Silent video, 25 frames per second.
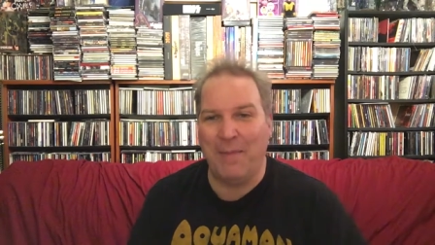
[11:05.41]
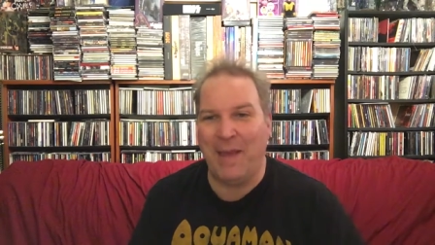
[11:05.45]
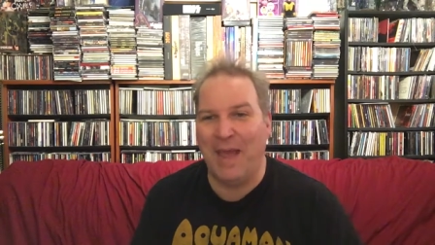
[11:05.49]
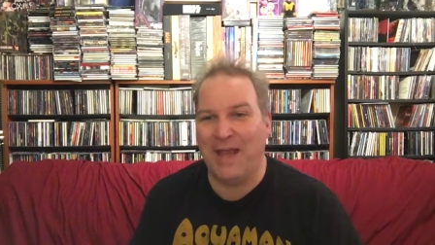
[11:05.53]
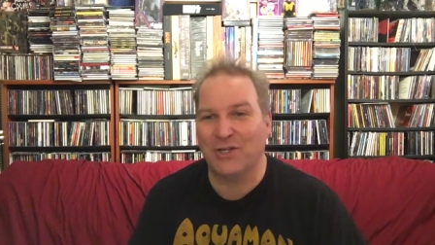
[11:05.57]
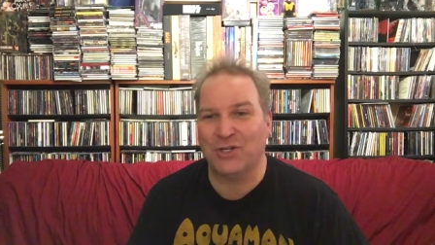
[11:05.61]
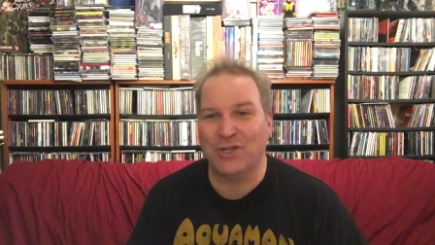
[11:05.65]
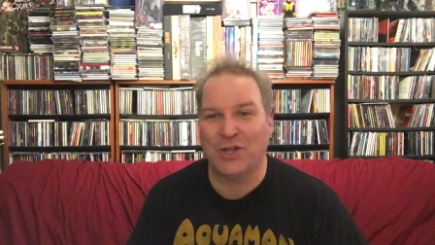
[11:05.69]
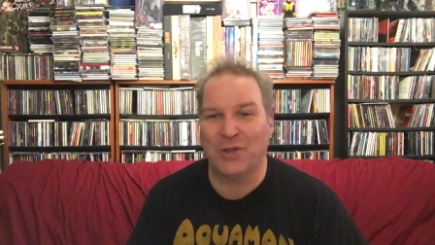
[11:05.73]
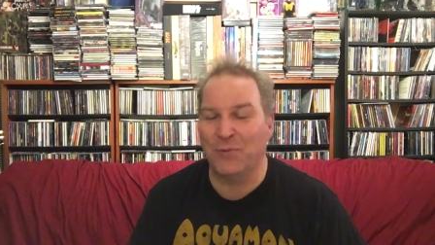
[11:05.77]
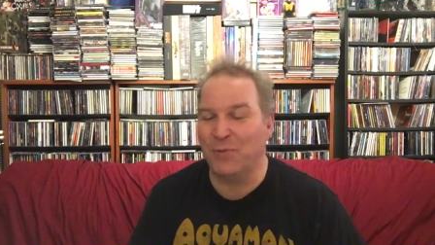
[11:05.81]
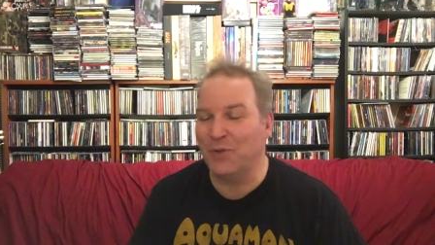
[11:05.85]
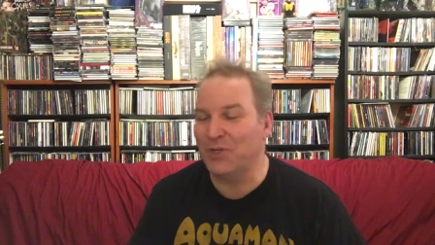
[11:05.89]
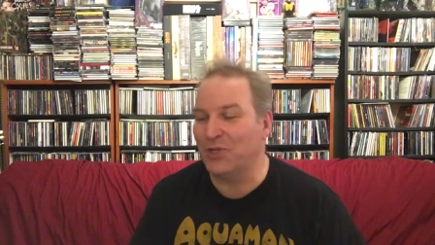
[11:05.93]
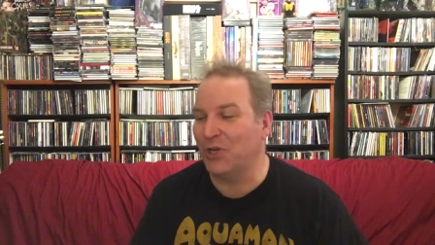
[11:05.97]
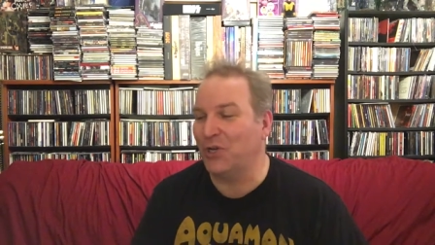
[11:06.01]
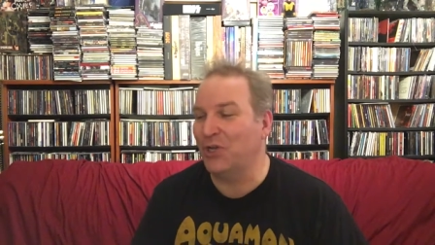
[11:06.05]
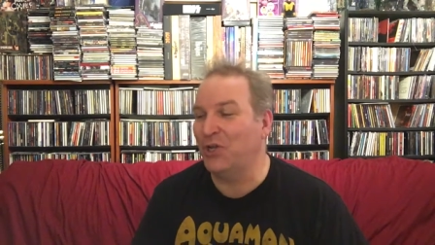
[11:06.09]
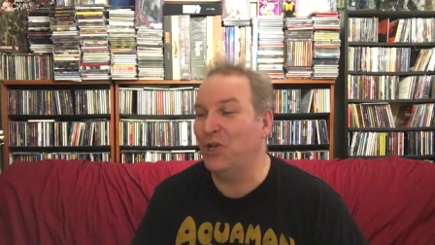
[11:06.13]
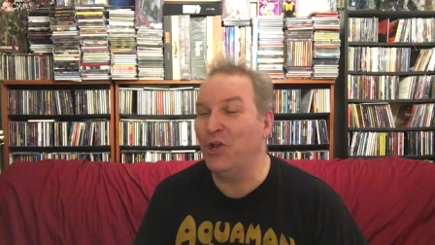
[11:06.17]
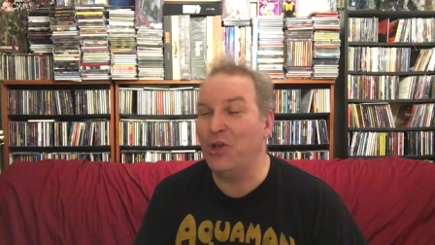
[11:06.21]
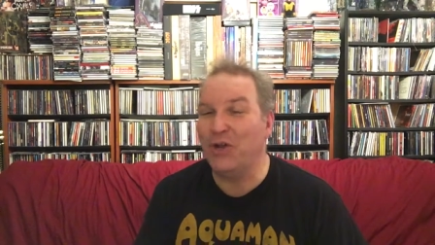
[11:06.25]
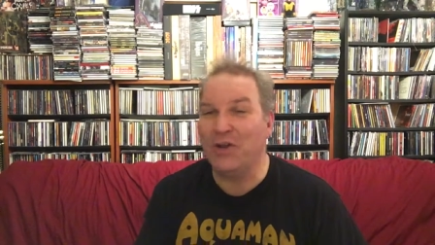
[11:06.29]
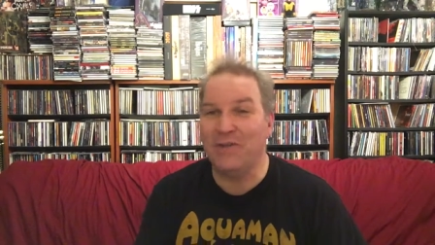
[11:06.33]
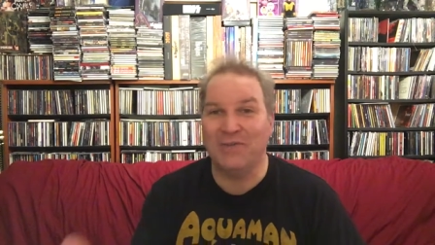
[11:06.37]
Actually, I wish I
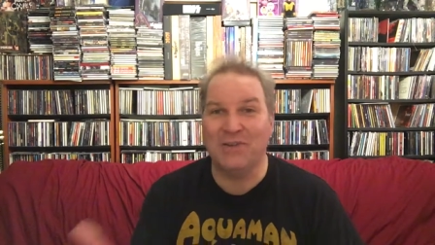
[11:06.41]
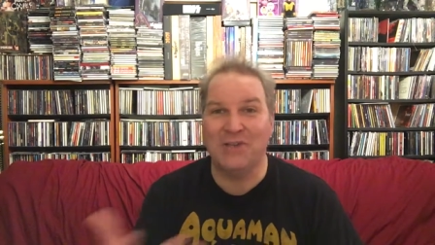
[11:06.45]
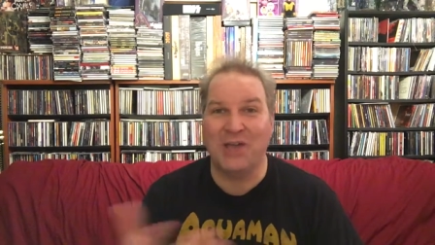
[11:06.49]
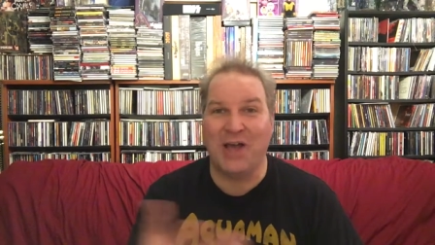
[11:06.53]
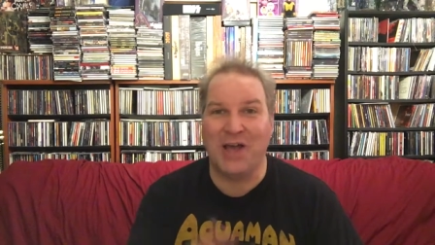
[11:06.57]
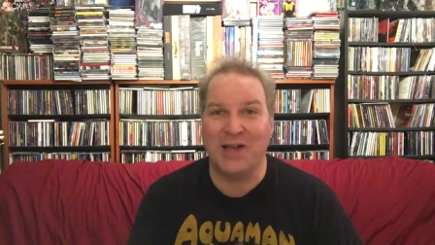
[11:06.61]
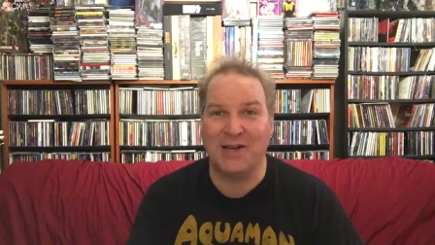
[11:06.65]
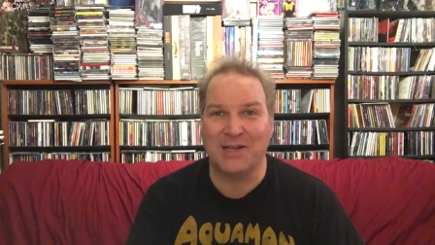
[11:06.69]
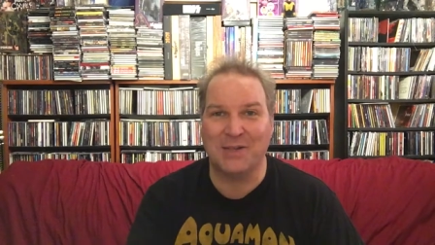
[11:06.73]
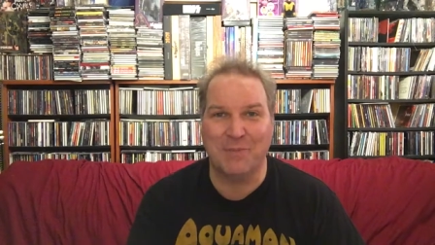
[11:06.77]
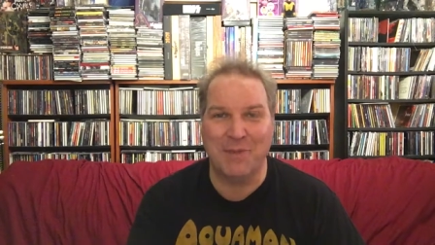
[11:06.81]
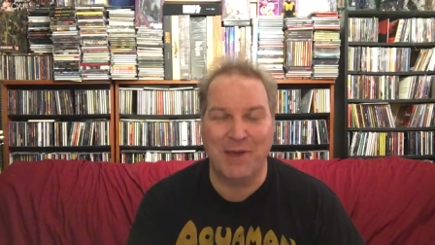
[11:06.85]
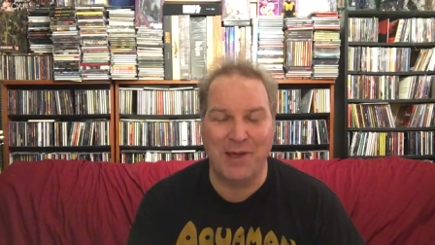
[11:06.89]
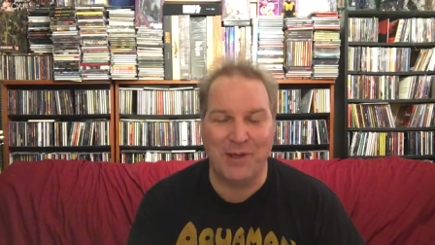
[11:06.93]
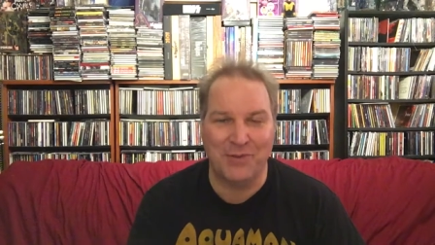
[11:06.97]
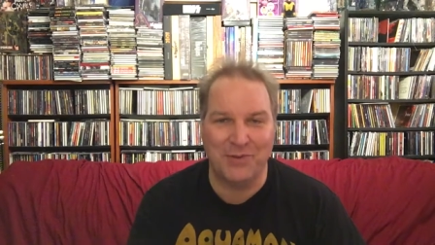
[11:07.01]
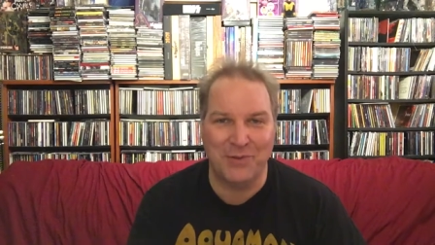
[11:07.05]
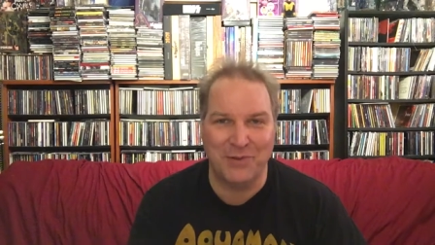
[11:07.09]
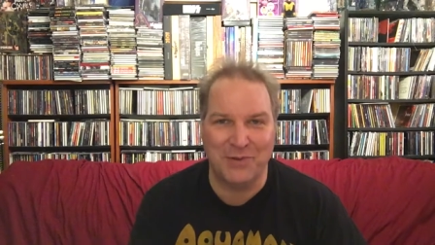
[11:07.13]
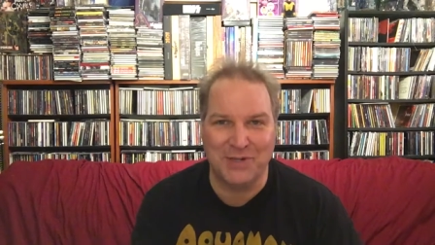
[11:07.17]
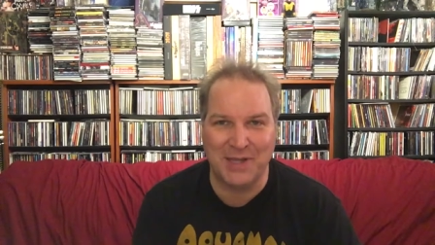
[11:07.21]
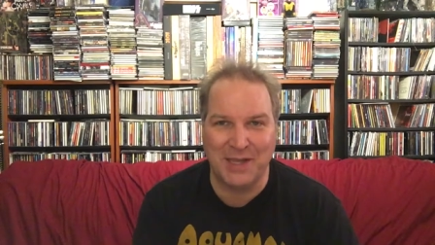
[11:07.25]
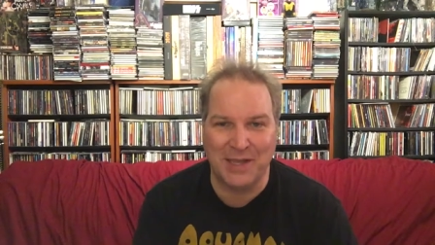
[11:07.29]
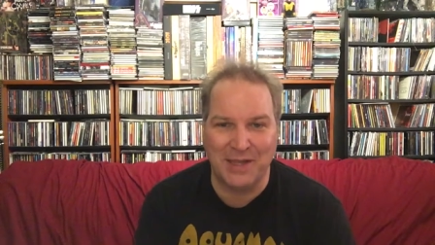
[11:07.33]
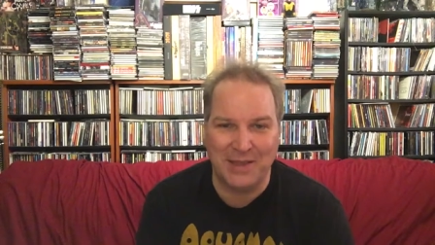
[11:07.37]
could have talked about
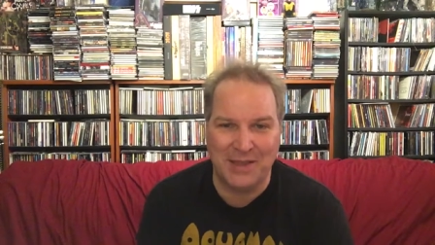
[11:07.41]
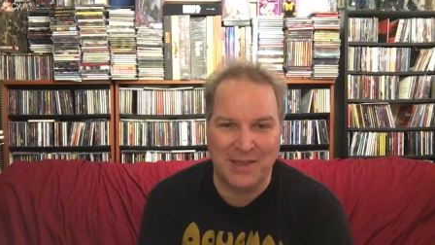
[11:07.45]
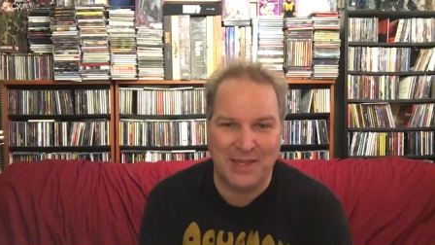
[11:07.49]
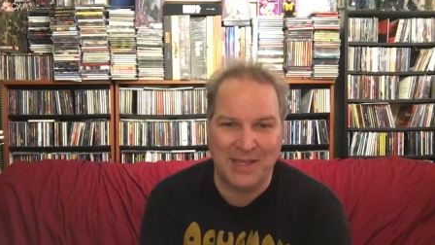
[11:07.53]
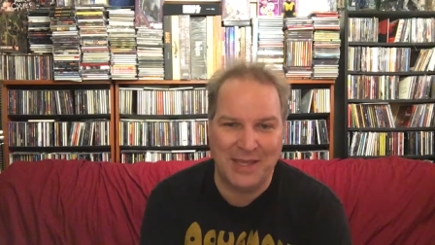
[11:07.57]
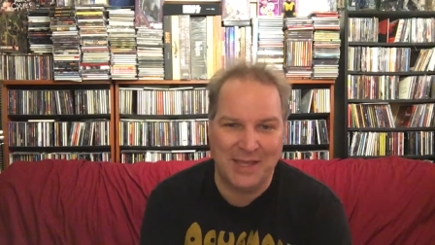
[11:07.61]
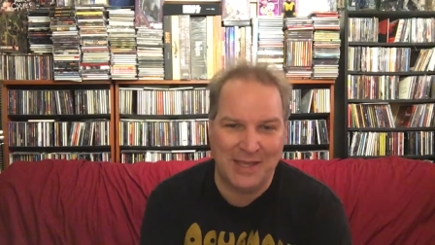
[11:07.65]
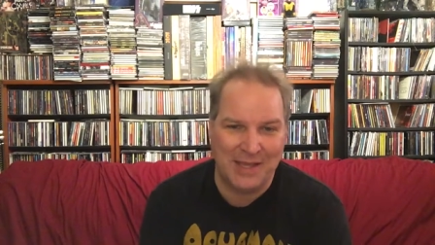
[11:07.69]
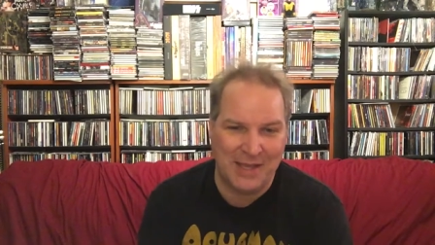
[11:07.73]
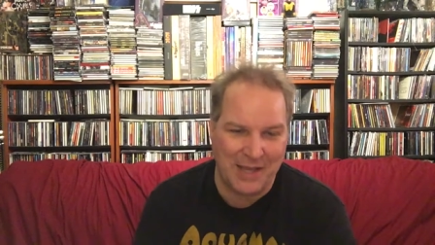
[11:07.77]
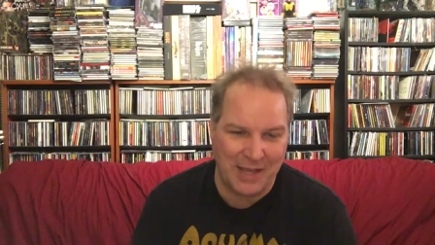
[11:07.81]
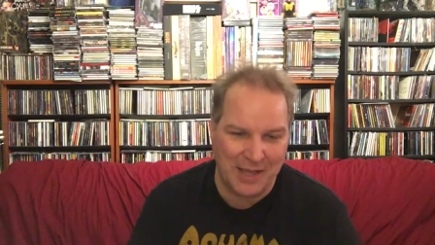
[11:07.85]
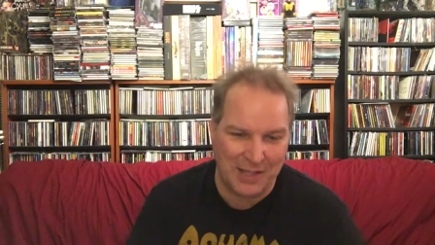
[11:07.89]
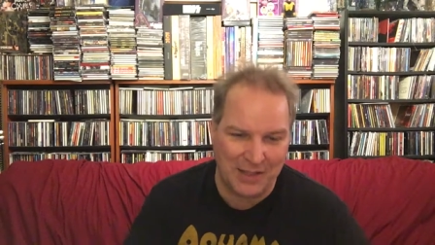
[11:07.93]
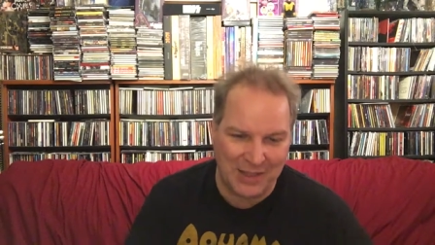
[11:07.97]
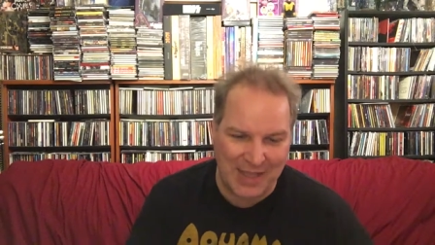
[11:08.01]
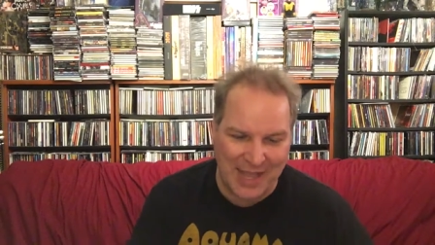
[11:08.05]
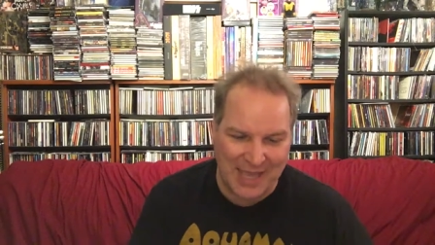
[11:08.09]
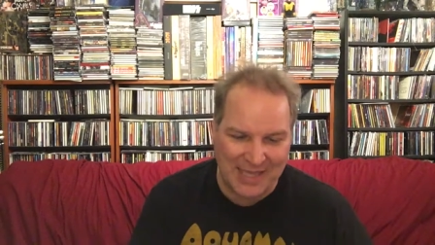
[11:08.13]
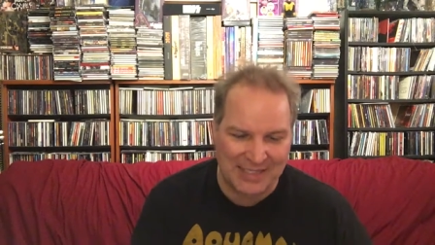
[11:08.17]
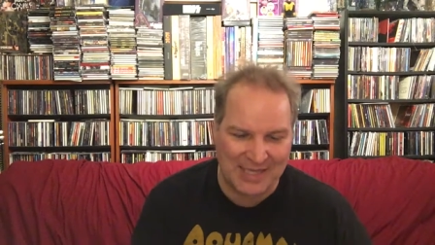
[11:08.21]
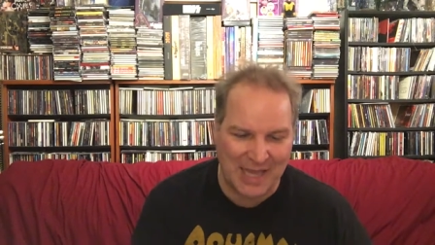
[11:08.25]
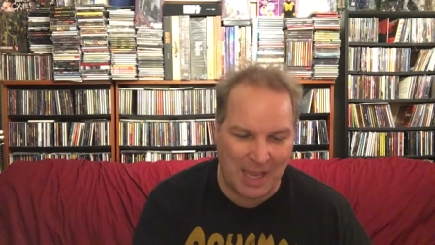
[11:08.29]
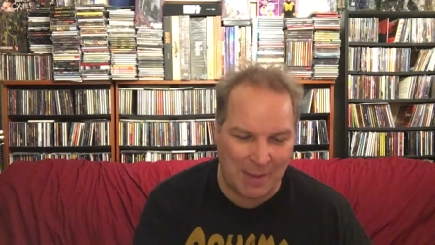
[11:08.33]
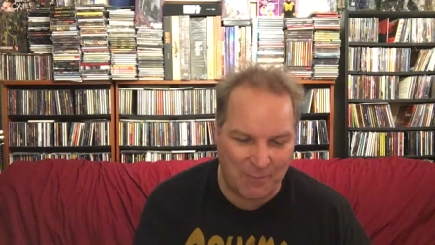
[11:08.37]
the, the uh,
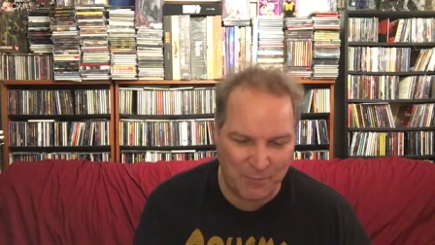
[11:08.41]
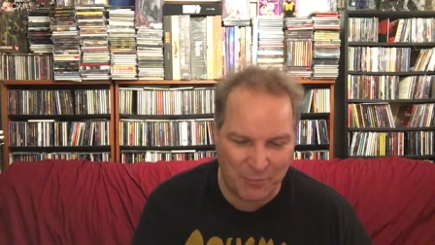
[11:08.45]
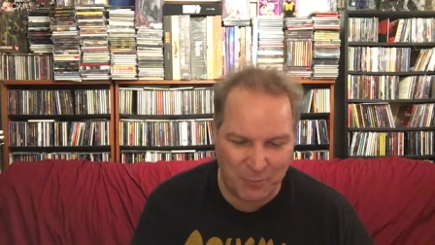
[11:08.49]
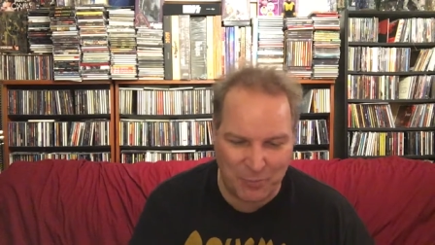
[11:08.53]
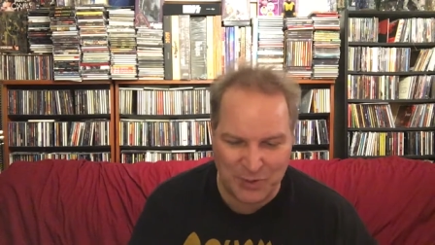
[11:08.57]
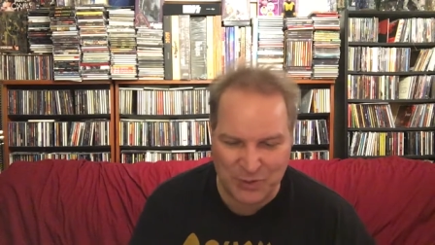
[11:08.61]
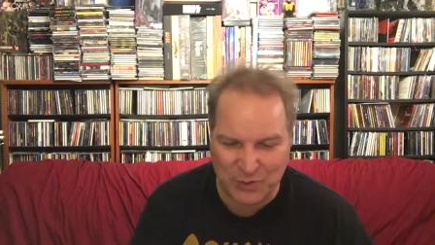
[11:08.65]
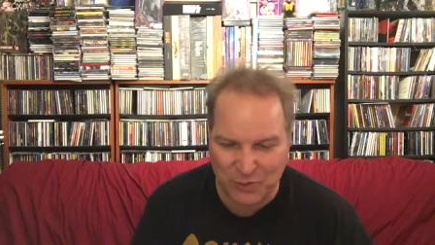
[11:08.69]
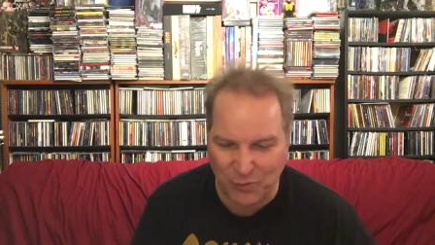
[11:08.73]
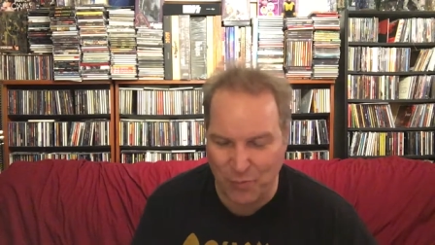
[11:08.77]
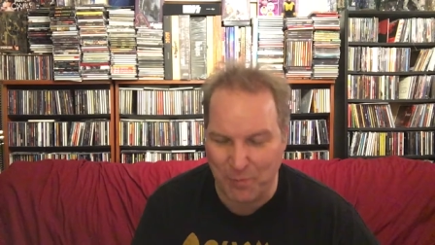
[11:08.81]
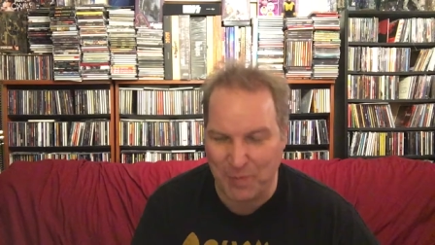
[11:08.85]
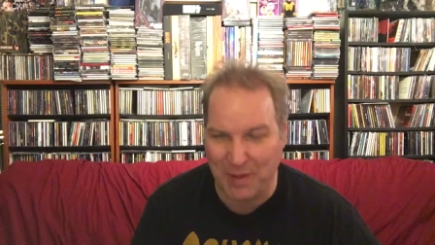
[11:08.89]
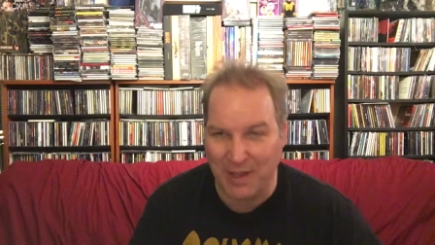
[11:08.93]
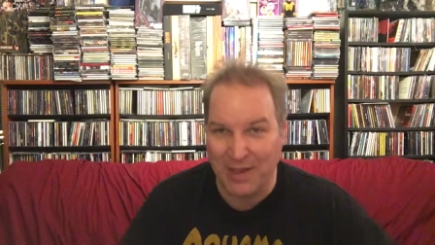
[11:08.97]
last album from this group.